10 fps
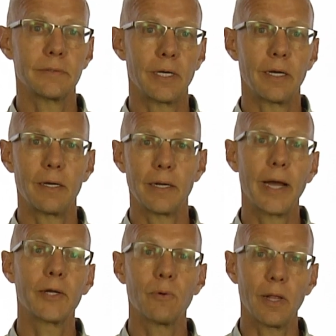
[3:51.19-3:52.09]

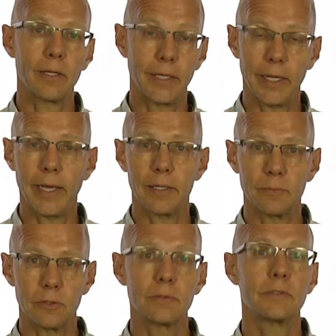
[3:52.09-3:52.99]
high-quality
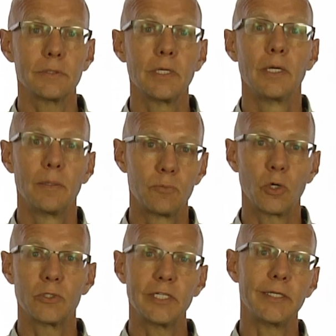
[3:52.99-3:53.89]
animal
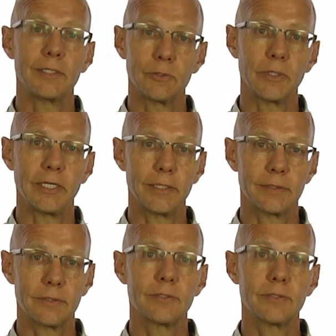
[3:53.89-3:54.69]
protein ingredients,